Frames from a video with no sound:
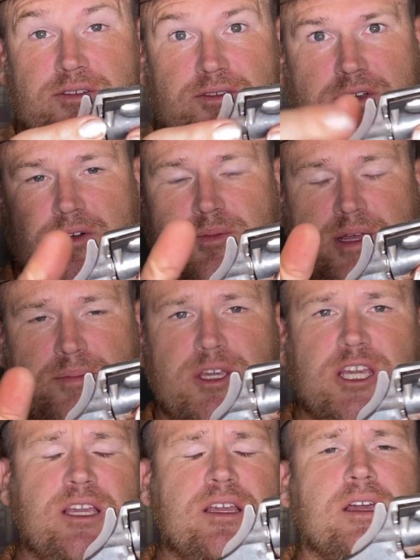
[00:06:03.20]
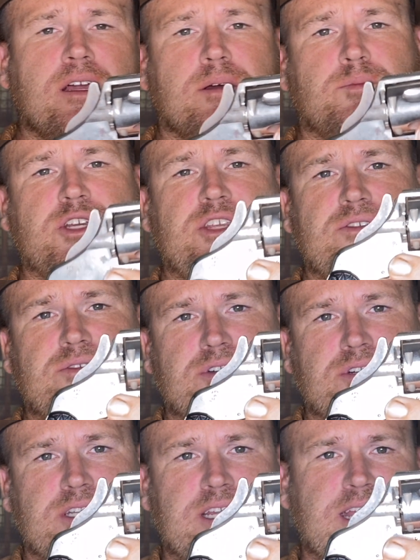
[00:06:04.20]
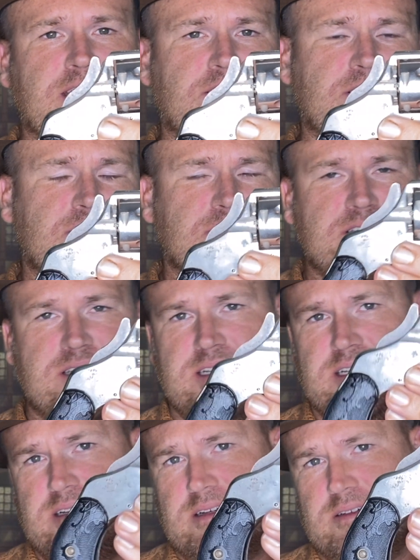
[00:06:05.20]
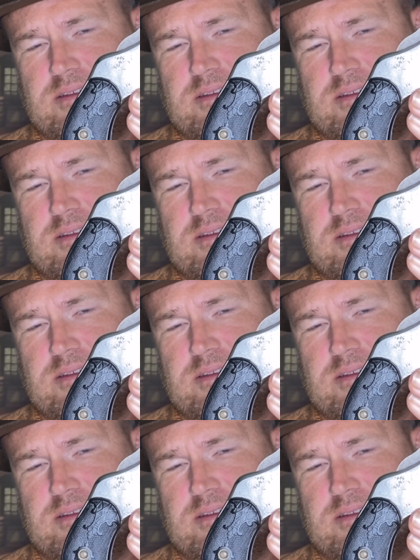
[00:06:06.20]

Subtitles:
go by me, but you could carry this thing